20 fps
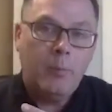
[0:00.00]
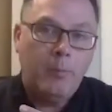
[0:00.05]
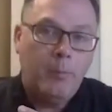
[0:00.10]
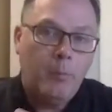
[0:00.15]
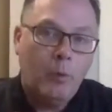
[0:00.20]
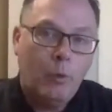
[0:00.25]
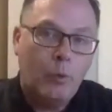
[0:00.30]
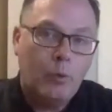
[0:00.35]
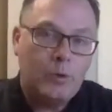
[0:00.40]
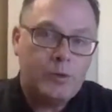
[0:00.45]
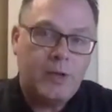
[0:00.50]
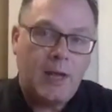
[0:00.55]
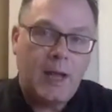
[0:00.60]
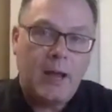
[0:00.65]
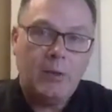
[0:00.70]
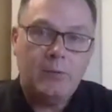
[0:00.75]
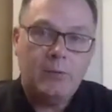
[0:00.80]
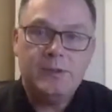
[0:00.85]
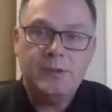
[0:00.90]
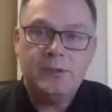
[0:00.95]
auction
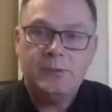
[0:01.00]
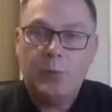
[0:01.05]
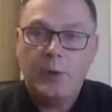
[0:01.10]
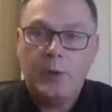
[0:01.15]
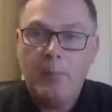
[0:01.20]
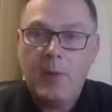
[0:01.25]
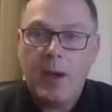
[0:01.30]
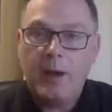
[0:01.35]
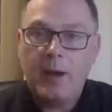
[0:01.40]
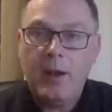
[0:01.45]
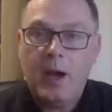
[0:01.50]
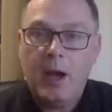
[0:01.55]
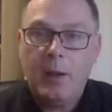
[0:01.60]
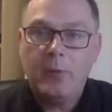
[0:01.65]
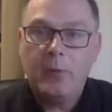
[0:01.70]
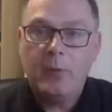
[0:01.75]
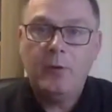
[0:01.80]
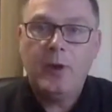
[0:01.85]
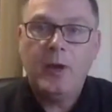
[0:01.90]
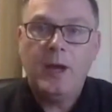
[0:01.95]
houses, where Mannheim
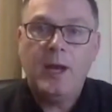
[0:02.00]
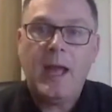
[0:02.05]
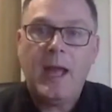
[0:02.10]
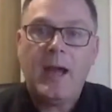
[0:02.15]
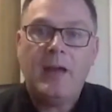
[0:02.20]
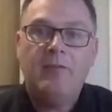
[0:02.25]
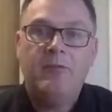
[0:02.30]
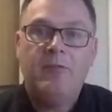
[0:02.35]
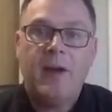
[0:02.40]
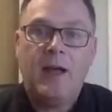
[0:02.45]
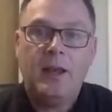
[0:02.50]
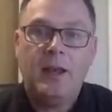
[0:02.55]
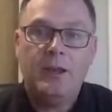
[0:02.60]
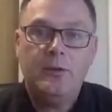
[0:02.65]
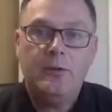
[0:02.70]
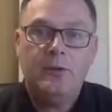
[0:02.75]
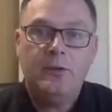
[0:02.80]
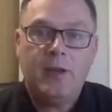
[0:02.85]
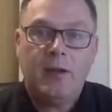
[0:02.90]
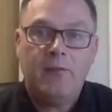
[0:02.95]
can really add value
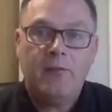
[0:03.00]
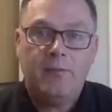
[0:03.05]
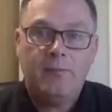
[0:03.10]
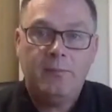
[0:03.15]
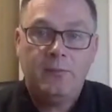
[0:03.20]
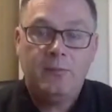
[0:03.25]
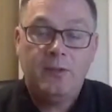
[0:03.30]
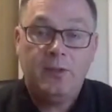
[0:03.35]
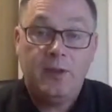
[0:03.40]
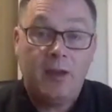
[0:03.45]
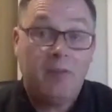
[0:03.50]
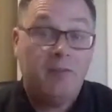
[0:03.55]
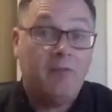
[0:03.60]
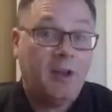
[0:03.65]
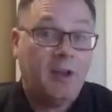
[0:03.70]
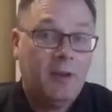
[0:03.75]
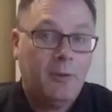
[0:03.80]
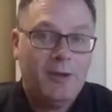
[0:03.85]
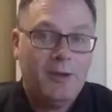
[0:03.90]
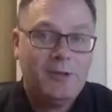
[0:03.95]
to that
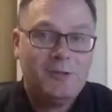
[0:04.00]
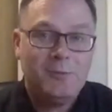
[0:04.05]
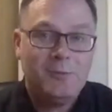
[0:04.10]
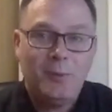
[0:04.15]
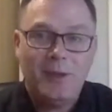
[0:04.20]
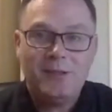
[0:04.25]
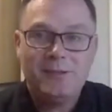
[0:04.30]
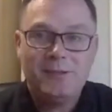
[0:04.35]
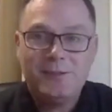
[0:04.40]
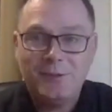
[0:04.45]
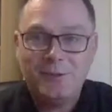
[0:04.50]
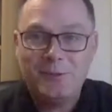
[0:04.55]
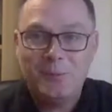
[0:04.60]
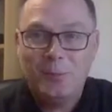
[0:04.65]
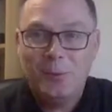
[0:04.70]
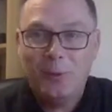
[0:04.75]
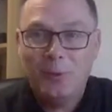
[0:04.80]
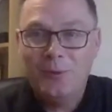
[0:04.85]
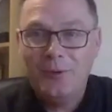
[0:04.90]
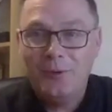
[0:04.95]
valuation piece, excuse the
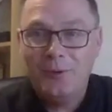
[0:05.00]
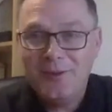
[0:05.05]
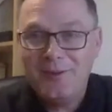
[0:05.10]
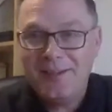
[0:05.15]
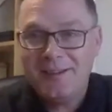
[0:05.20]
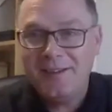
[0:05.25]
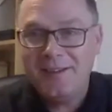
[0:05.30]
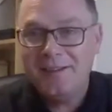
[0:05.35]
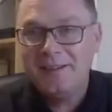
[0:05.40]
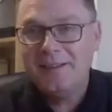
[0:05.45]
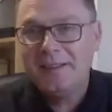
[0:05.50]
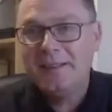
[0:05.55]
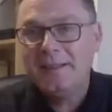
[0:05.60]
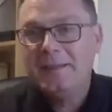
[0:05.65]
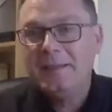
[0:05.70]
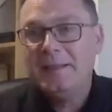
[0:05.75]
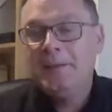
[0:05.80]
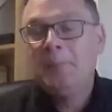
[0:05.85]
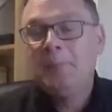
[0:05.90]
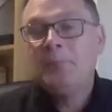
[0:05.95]
pun, not intended.
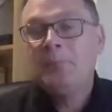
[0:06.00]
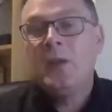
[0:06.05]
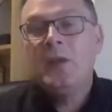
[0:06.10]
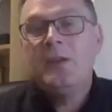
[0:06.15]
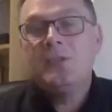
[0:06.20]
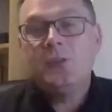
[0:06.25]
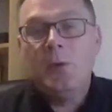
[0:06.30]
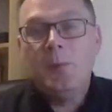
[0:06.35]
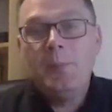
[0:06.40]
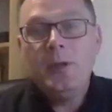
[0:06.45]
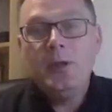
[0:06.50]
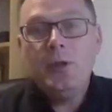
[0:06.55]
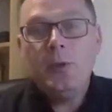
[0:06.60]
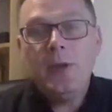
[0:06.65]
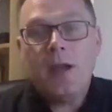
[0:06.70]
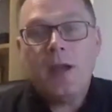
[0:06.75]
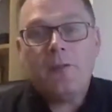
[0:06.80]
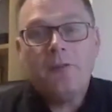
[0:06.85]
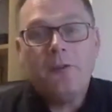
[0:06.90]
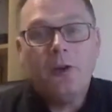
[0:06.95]
So we've been doing
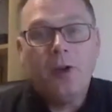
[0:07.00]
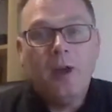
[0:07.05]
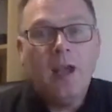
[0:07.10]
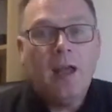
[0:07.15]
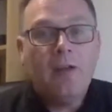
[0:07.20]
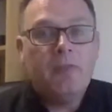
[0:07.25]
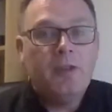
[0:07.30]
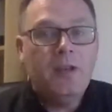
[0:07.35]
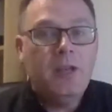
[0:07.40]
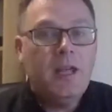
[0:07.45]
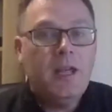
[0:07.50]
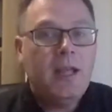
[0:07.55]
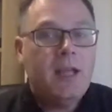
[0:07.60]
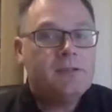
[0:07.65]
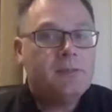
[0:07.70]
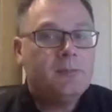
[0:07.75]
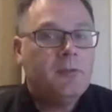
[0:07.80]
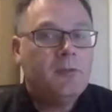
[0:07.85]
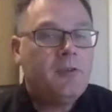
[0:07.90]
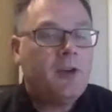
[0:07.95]
that for 11 years,
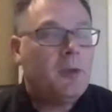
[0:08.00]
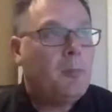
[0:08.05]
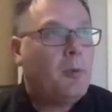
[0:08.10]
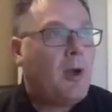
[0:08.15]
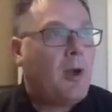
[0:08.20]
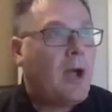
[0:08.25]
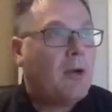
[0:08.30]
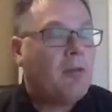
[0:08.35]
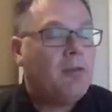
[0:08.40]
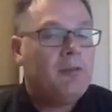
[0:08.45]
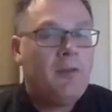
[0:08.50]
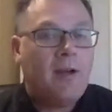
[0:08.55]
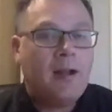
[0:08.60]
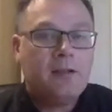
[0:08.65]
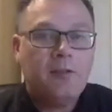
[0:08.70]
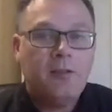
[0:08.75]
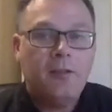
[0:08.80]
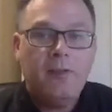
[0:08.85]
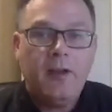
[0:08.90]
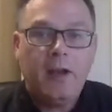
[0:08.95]
and we're very proud of the fact that
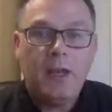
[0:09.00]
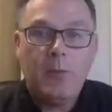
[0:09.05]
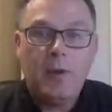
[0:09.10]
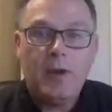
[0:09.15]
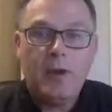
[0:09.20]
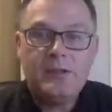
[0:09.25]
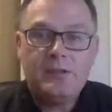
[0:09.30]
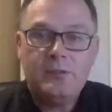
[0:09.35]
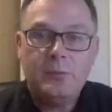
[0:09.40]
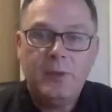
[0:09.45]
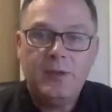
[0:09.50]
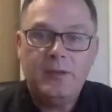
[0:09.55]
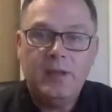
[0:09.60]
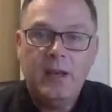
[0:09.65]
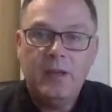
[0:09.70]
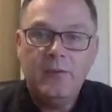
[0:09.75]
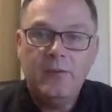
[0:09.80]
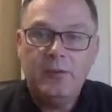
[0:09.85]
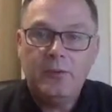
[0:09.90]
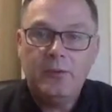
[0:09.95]
the valuations that we
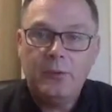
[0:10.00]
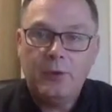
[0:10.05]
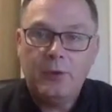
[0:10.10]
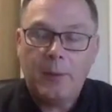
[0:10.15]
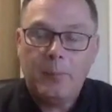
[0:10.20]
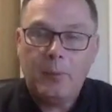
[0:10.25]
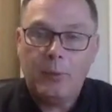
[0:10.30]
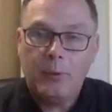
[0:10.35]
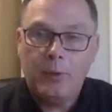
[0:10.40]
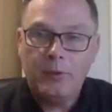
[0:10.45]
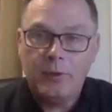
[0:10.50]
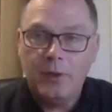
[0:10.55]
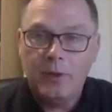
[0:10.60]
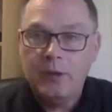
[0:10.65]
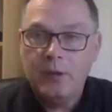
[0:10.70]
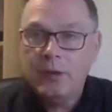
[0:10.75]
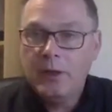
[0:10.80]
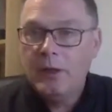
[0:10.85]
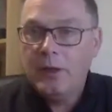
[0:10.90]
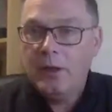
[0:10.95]
deliver through that product
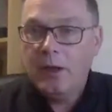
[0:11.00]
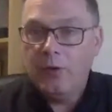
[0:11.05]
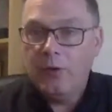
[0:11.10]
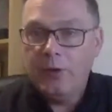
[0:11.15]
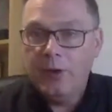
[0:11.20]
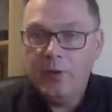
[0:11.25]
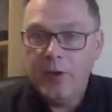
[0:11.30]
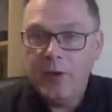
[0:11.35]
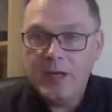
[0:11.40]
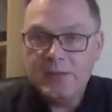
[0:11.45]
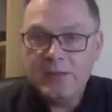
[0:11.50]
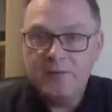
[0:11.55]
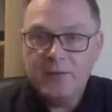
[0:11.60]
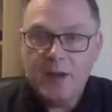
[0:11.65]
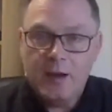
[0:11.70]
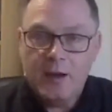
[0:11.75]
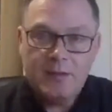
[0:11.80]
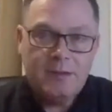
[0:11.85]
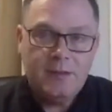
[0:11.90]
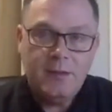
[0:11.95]
are in the region
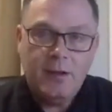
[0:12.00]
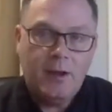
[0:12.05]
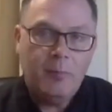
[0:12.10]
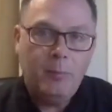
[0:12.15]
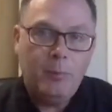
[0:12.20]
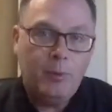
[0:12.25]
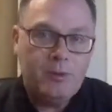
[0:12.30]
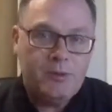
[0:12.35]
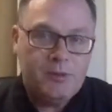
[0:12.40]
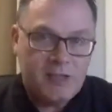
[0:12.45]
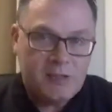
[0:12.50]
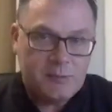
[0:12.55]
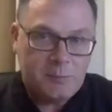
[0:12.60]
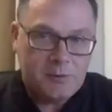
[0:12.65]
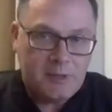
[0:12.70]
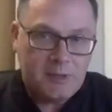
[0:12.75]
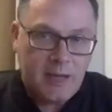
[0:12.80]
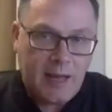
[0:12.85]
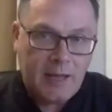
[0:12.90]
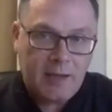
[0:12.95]
of
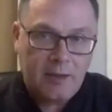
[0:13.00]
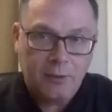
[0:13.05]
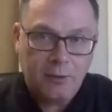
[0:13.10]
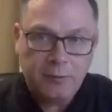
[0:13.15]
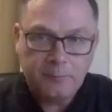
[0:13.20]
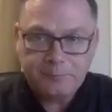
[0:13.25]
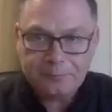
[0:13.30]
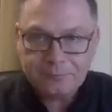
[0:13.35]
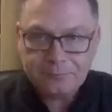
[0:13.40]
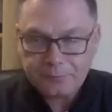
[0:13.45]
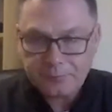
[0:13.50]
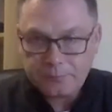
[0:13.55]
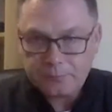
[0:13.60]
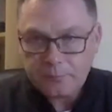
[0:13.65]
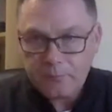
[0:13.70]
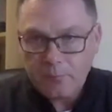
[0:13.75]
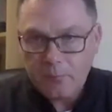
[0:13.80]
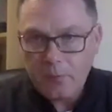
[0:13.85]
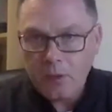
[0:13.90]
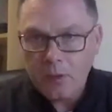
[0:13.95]
99.6% accurate
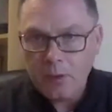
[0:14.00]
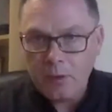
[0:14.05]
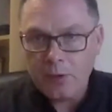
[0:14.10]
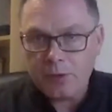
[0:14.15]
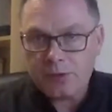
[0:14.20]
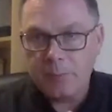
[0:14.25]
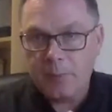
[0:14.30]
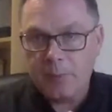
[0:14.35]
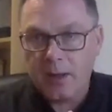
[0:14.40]
across a